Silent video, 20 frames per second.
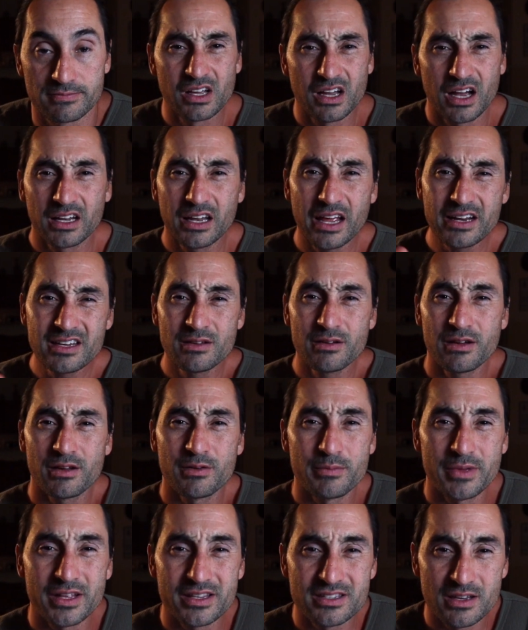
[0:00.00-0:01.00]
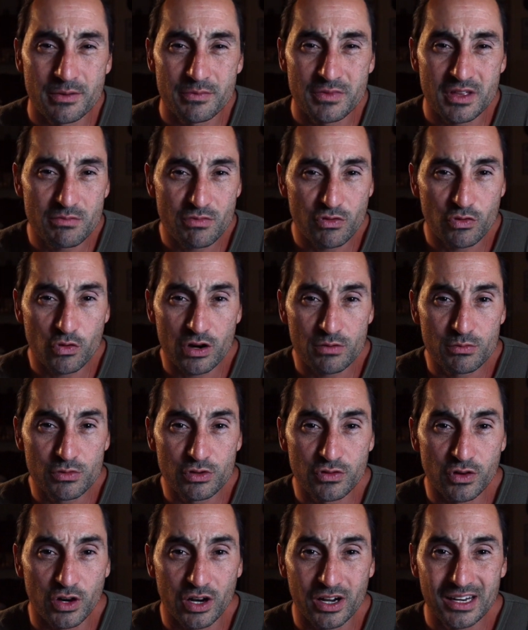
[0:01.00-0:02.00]
I'd like to admit something before we
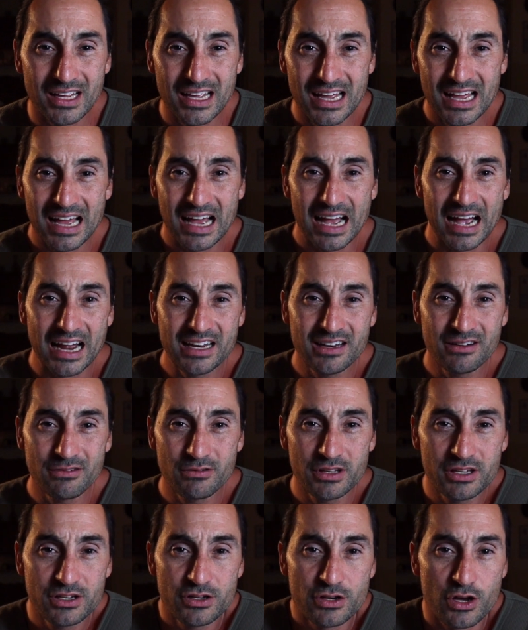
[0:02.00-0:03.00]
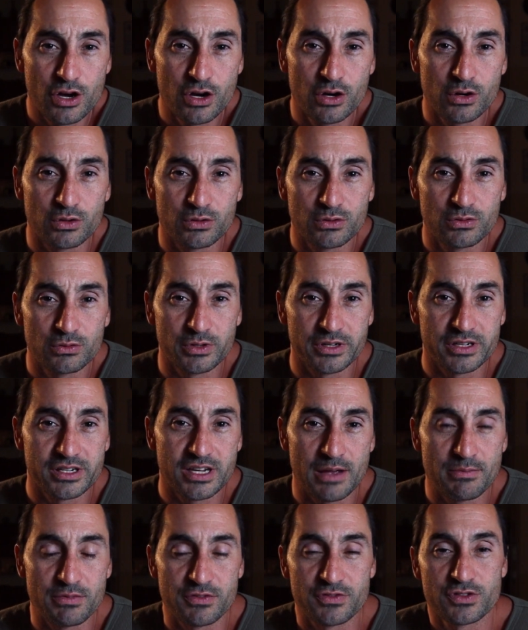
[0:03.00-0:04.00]
move on. I didn't really know what
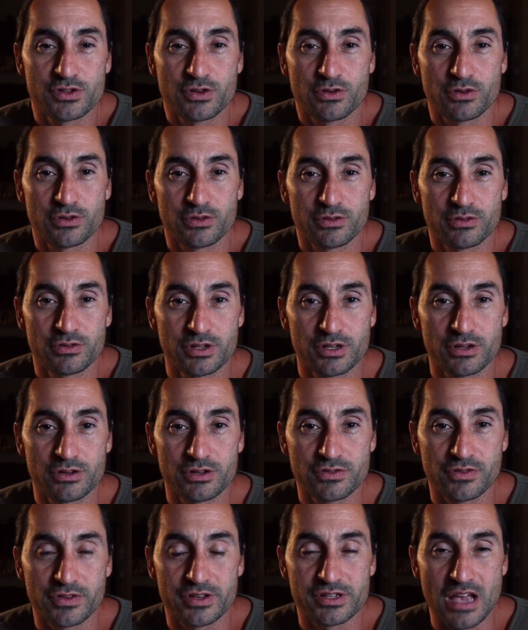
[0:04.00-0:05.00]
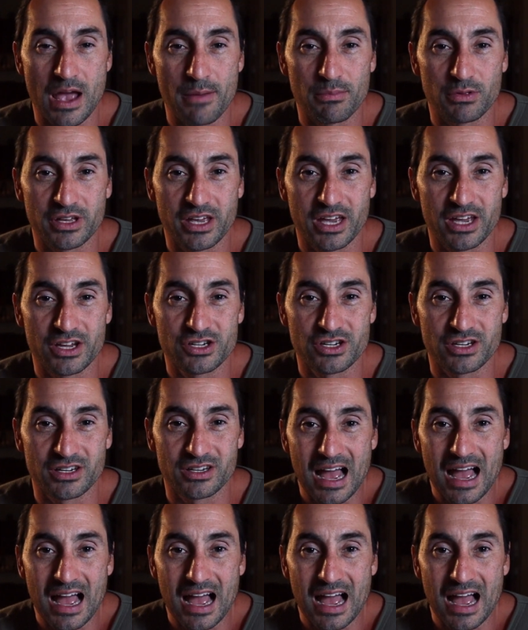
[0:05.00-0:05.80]
type of screw to use for this application.